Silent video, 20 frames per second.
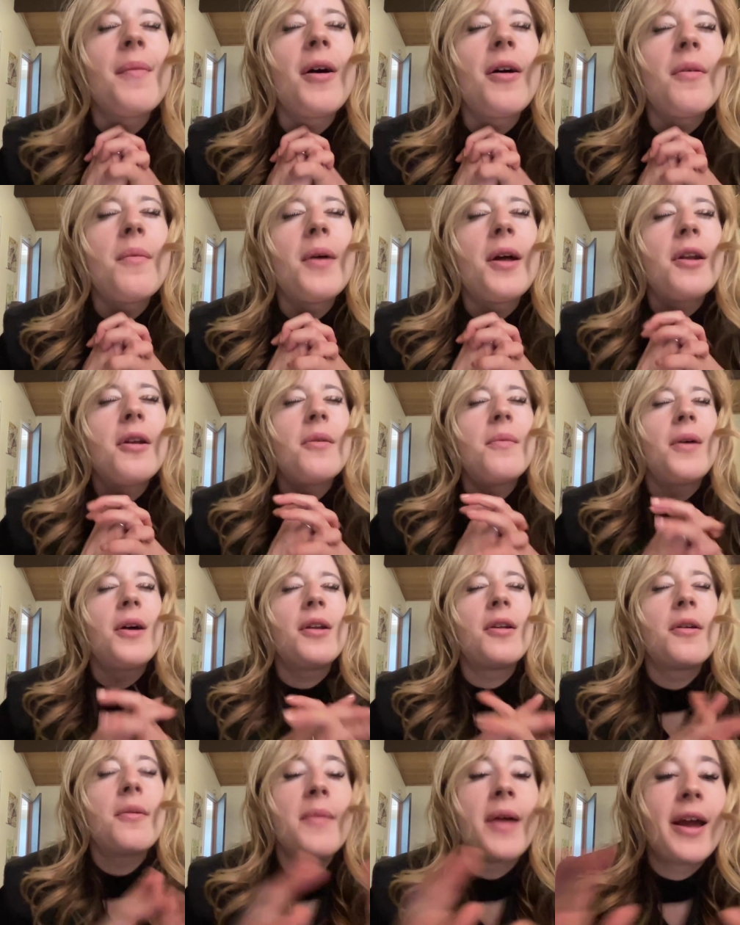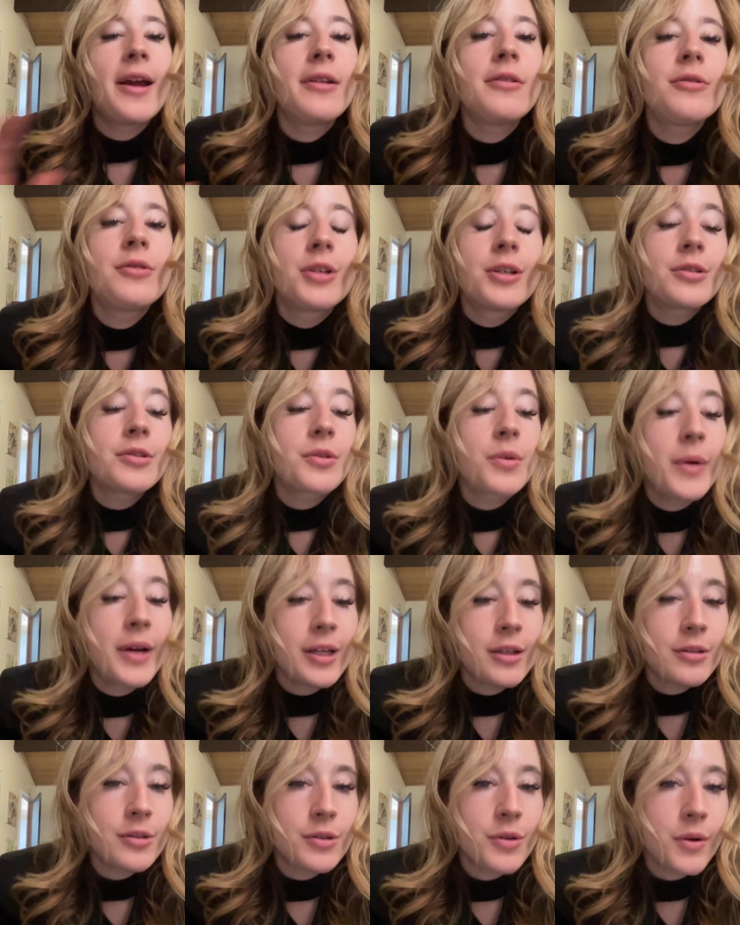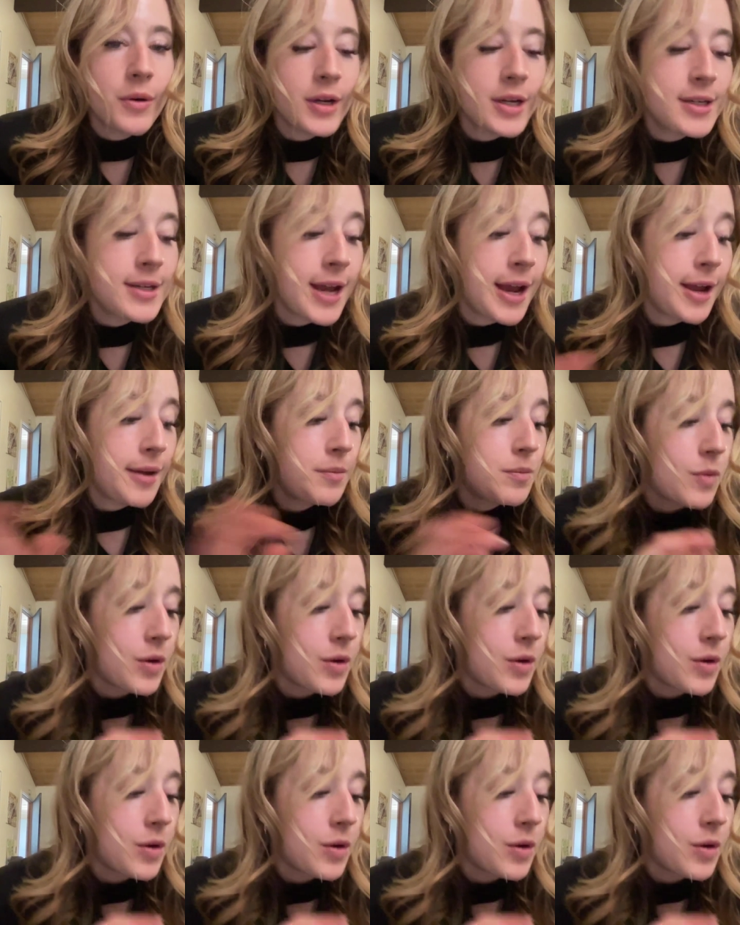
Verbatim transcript: Amen, amen, amen. Just quick story time.